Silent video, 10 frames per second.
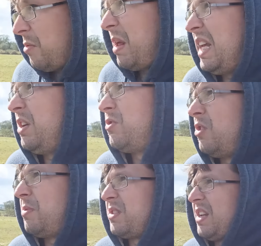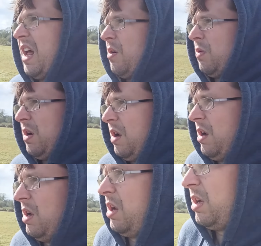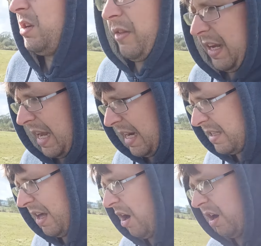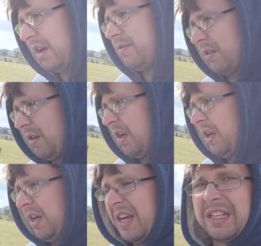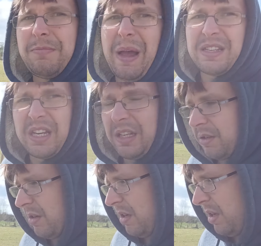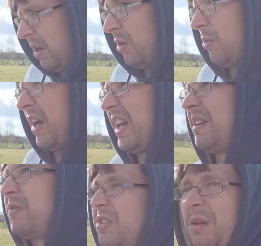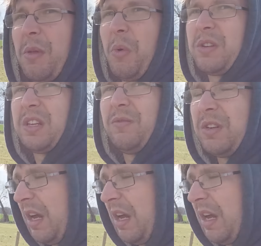so many YouTubers are now, you know, they're getting into their hives and inspecting and, and all that. Even, some of the ones even